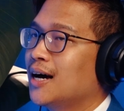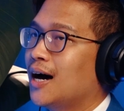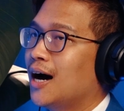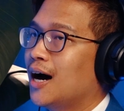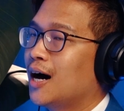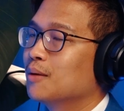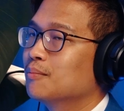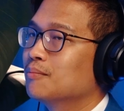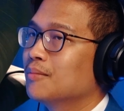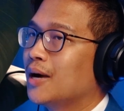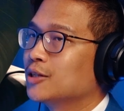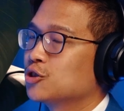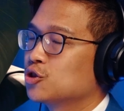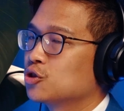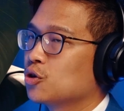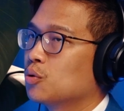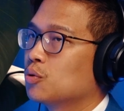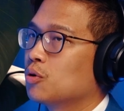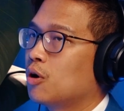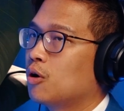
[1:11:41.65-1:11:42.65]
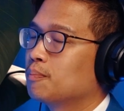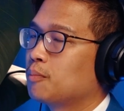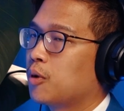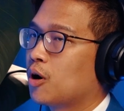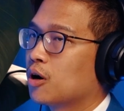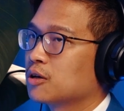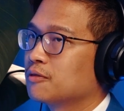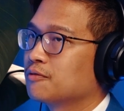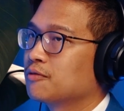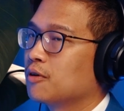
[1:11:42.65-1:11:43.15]
And so
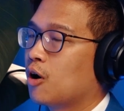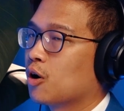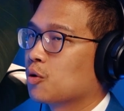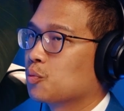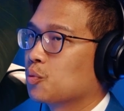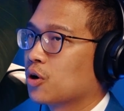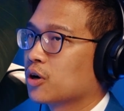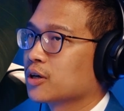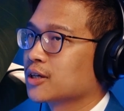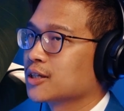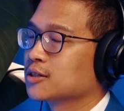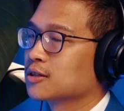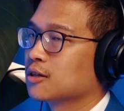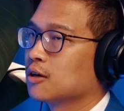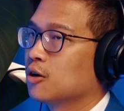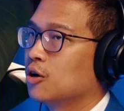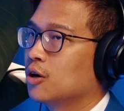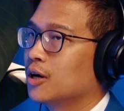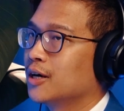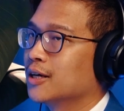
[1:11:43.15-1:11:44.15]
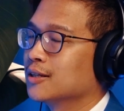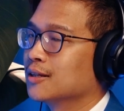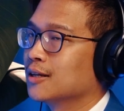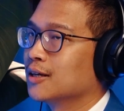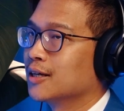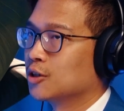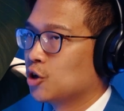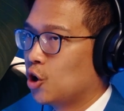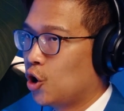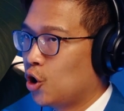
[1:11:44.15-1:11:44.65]
part of our work is
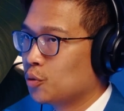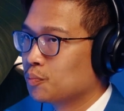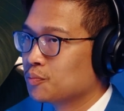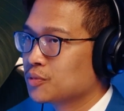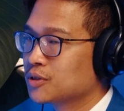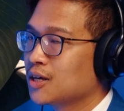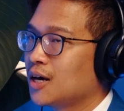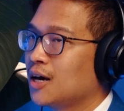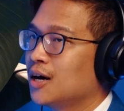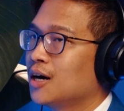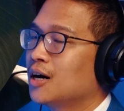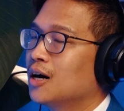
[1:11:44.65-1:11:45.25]
in hopes